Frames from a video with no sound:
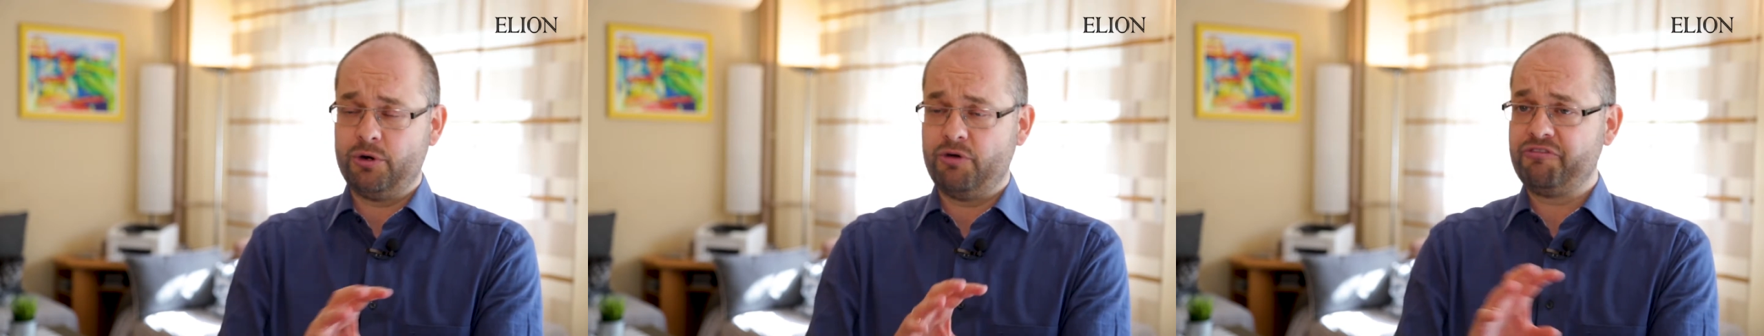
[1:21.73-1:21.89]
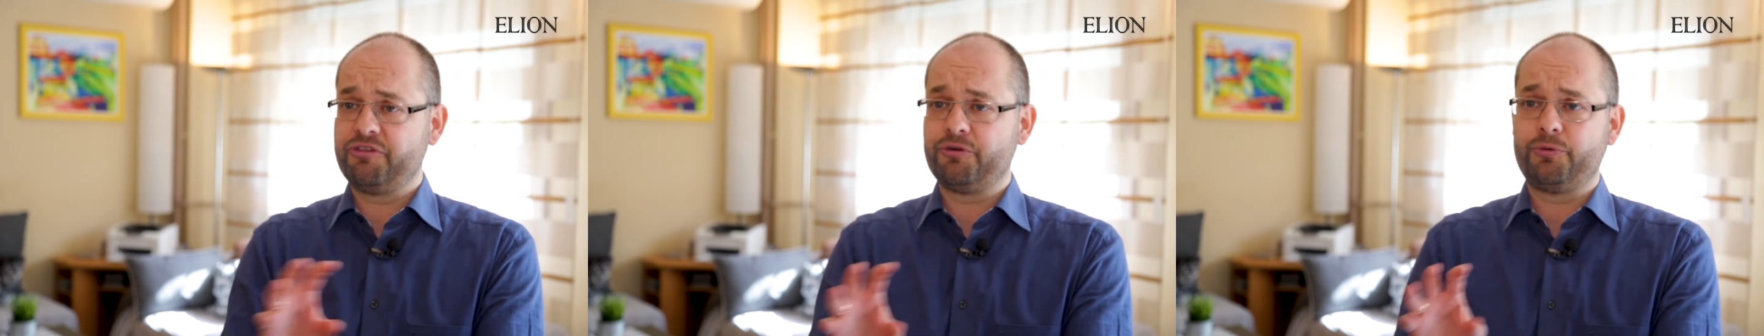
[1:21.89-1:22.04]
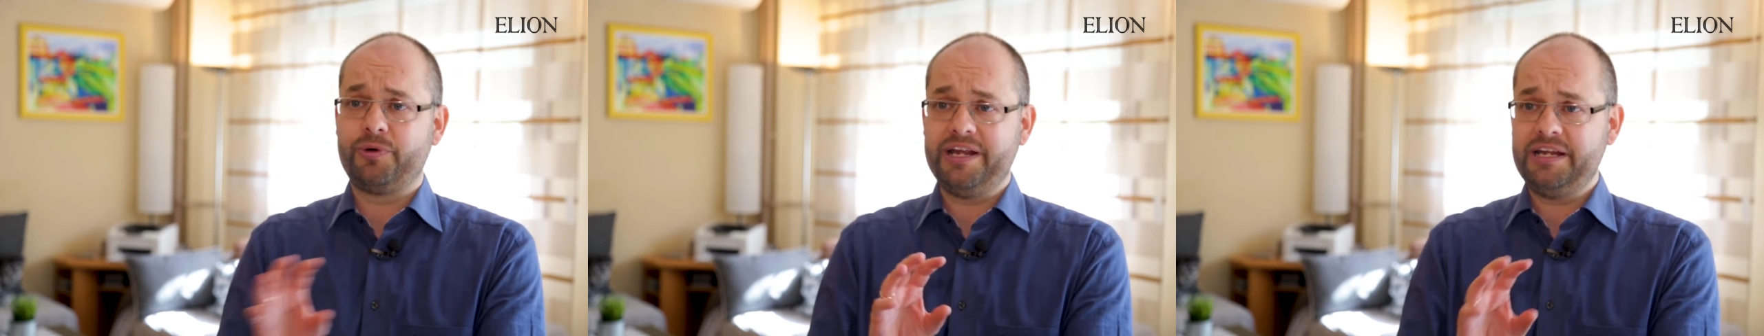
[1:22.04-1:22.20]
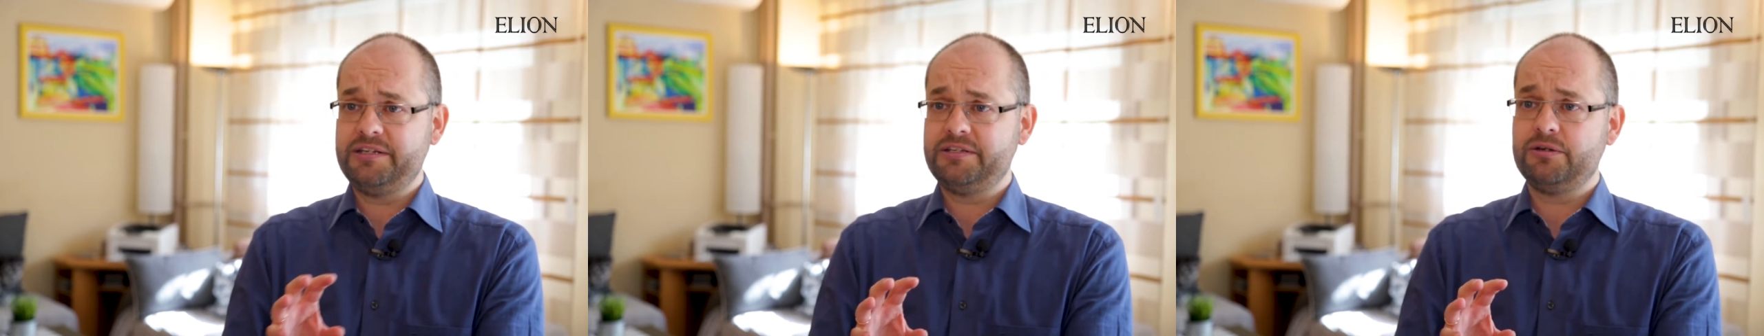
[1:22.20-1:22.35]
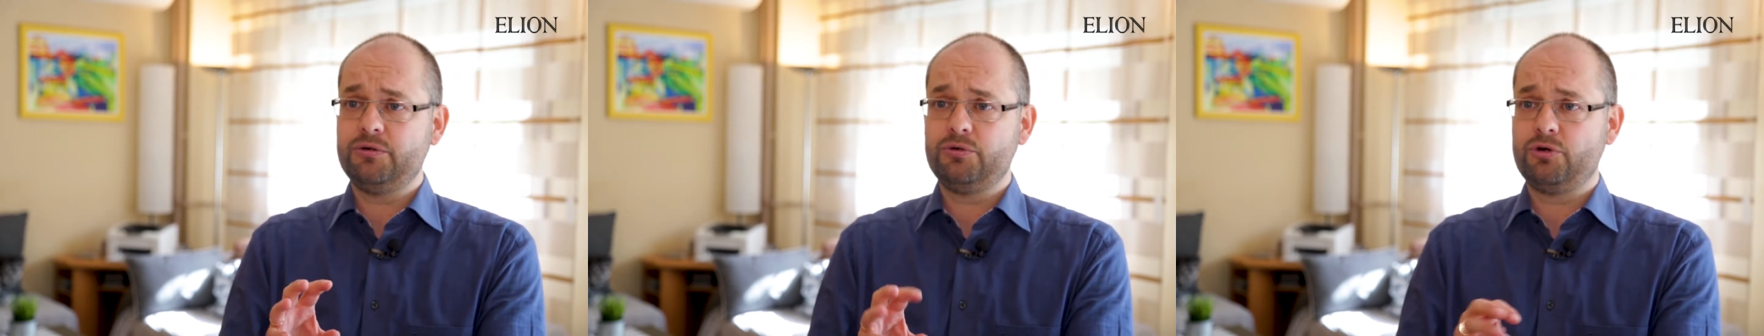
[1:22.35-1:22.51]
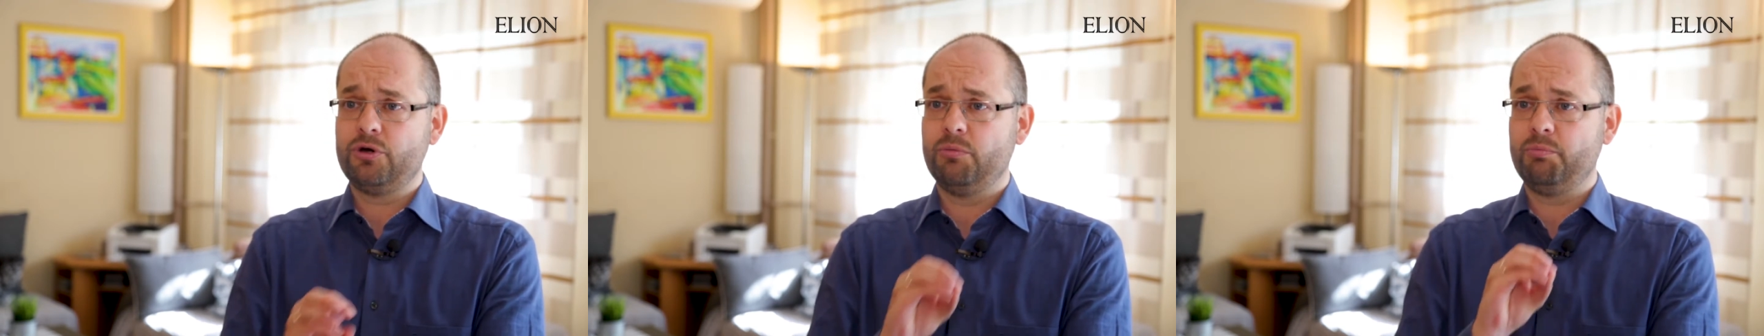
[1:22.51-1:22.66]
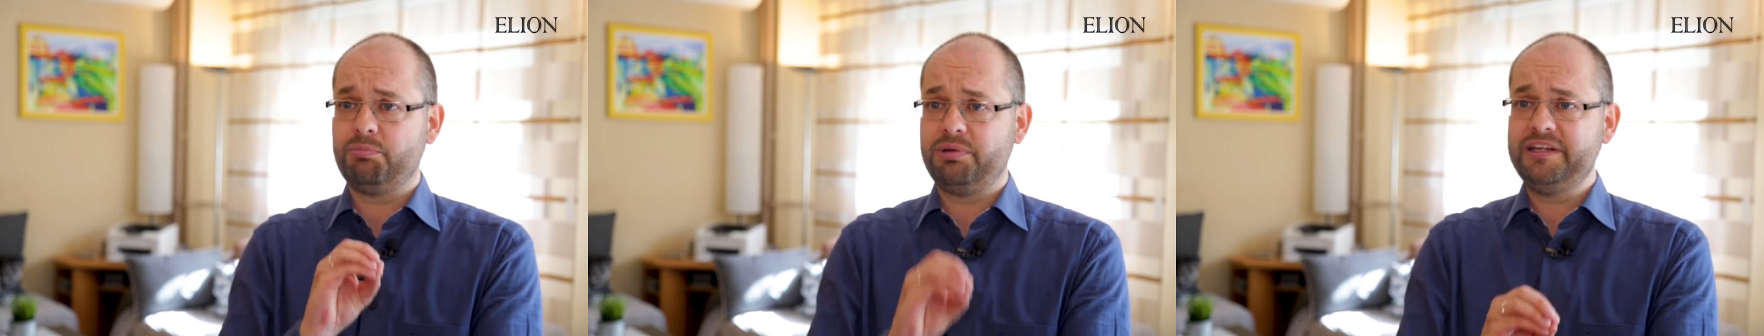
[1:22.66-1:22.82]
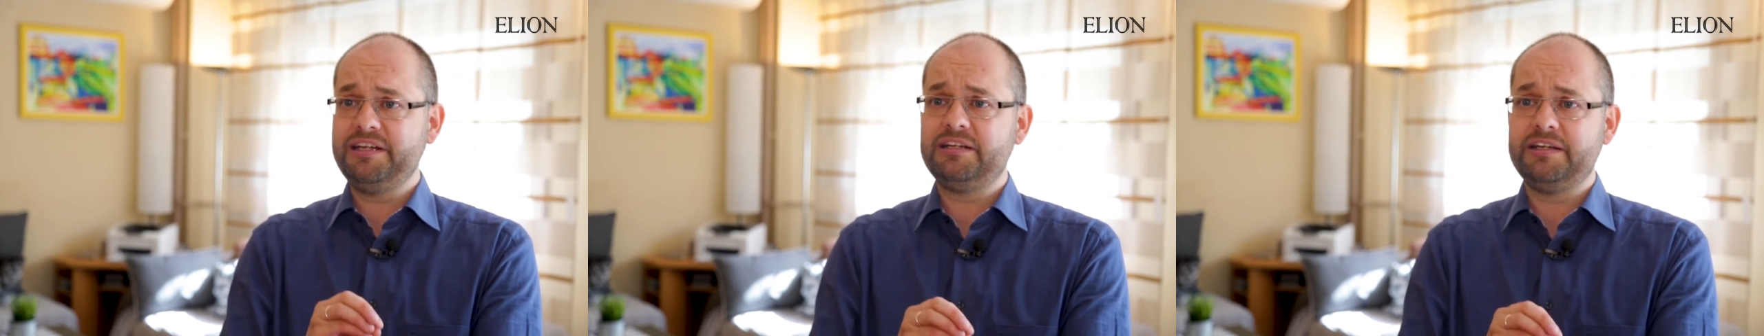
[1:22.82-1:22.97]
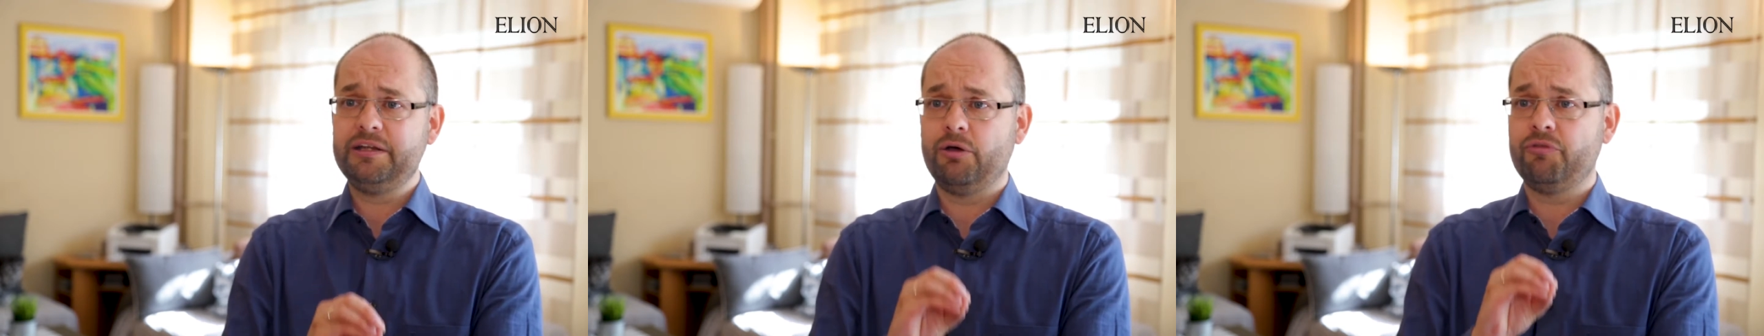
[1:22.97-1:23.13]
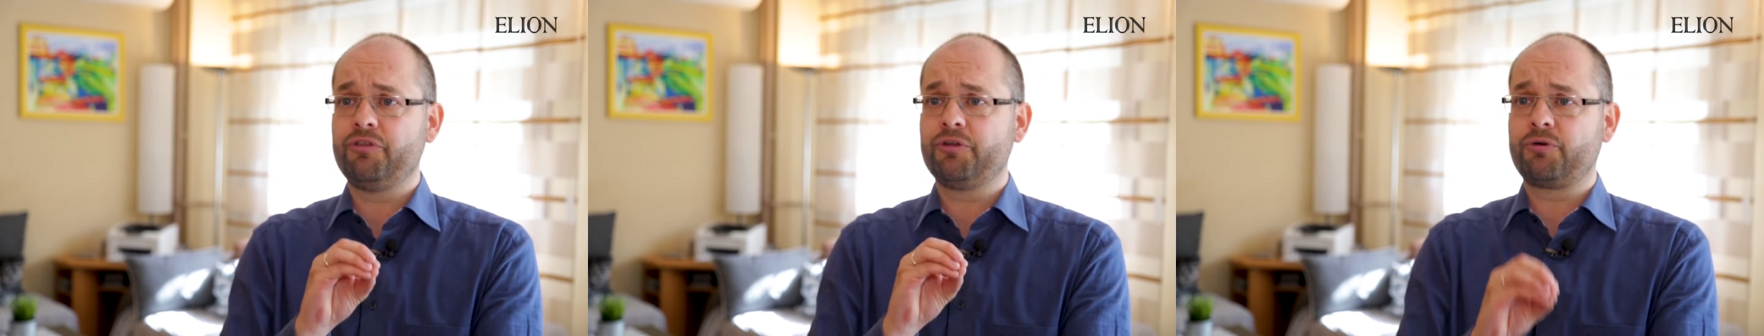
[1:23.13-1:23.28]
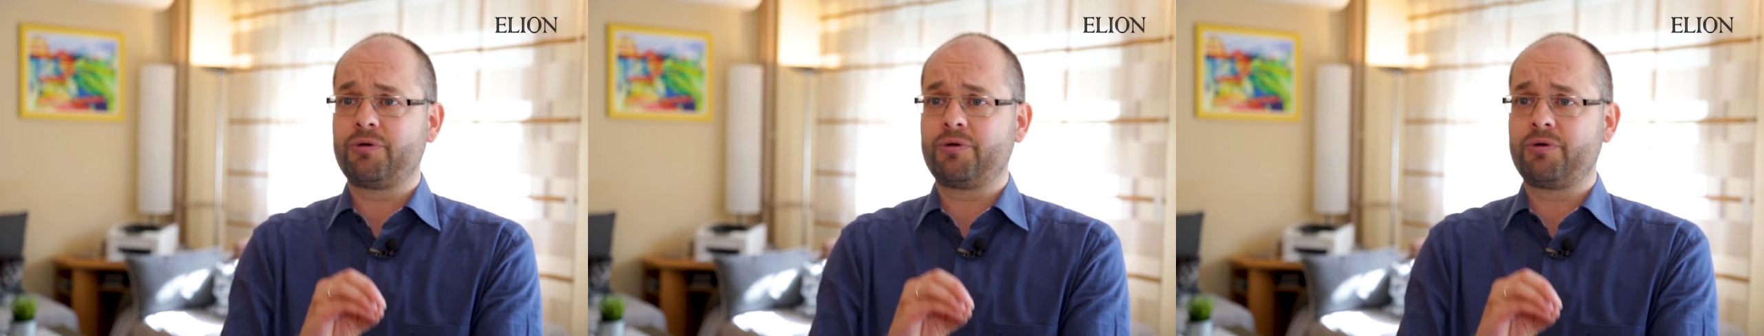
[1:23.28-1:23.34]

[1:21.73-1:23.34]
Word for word: of the radio completely on the